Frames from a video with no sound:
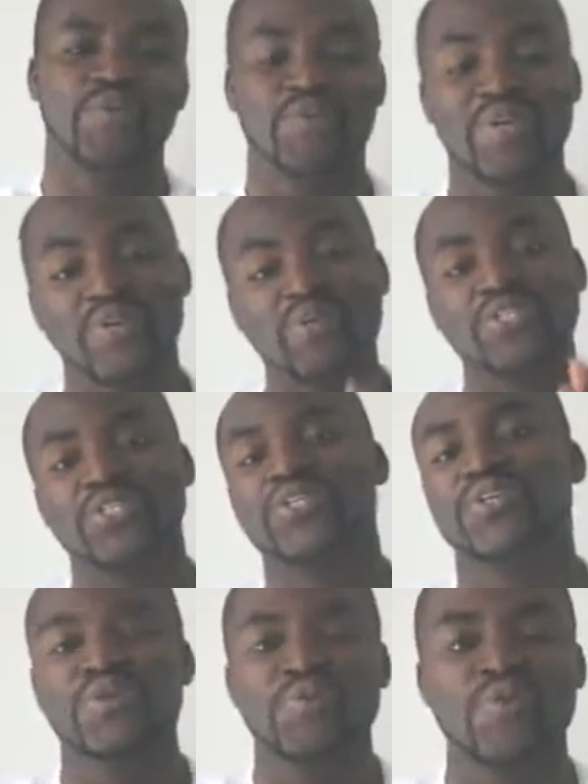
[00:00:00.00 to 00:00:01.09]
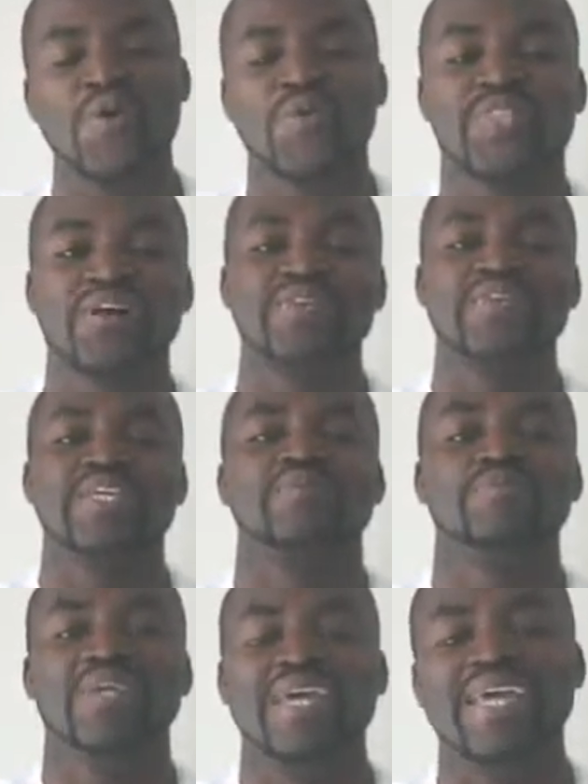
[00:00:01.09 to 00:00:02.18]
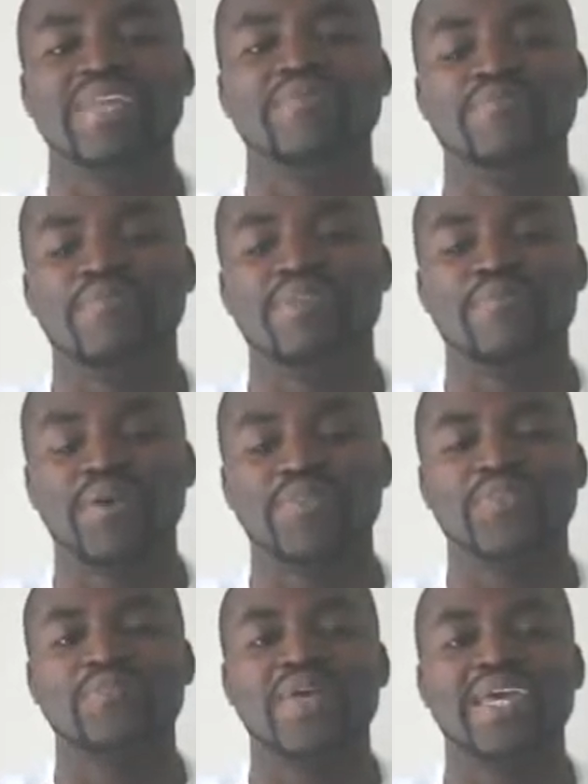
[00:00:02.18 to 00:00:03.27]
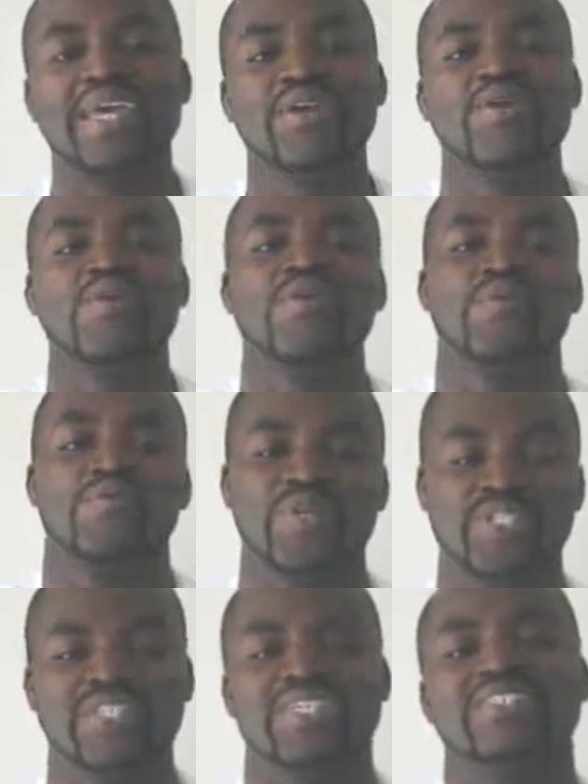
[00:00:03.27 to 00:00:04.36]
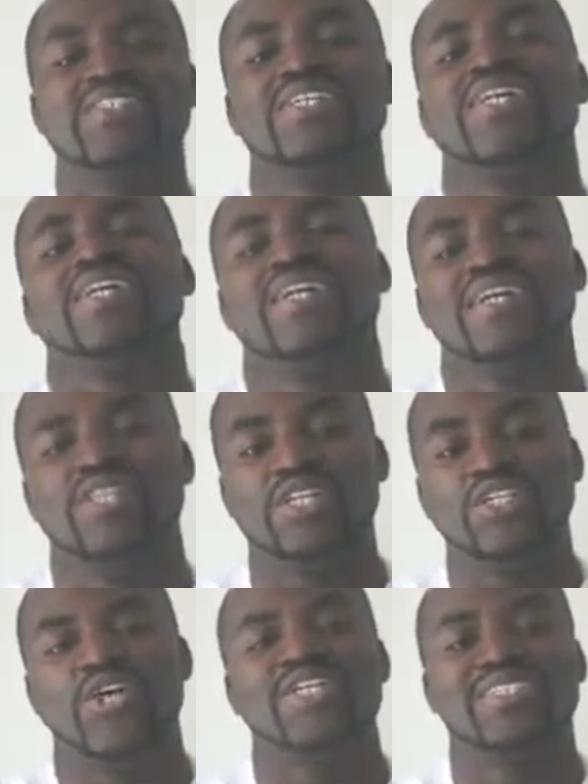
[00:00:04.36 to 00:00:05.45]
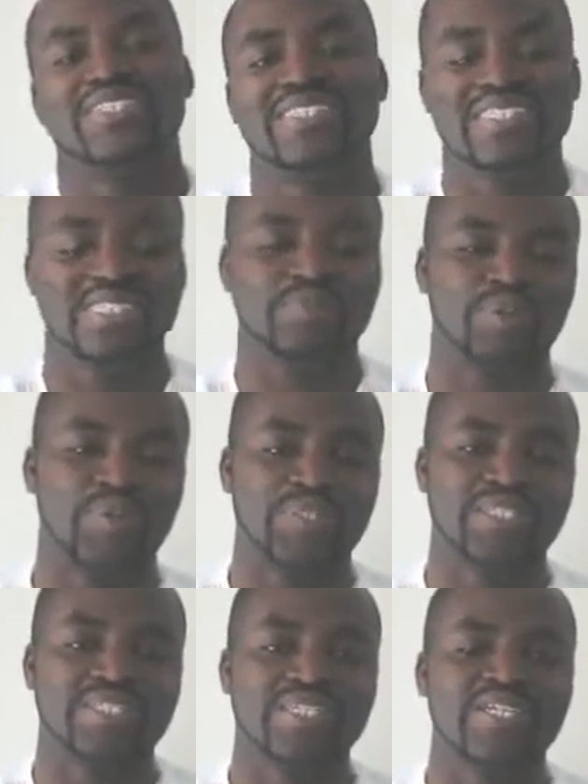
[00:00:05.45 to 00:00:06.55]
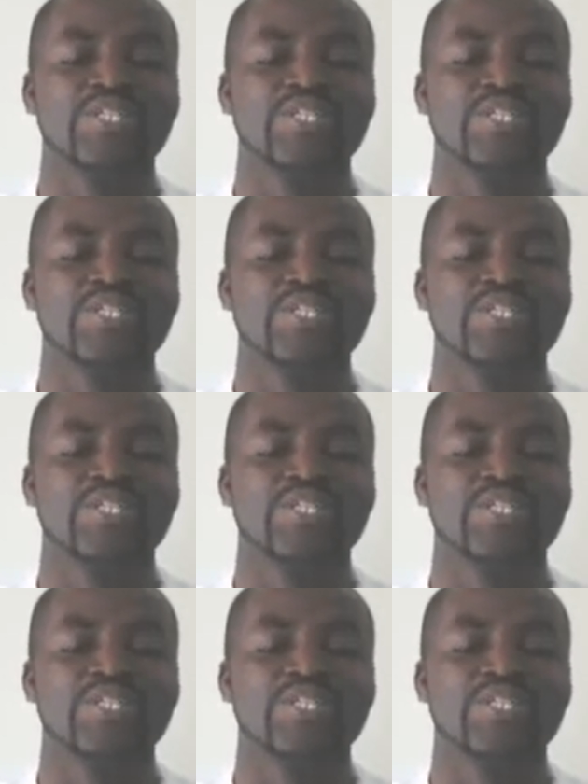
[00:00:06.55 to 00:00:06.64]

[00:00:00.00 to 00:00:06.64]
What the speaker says: We continue with our theme in the month of May, which is the church that Jesus built.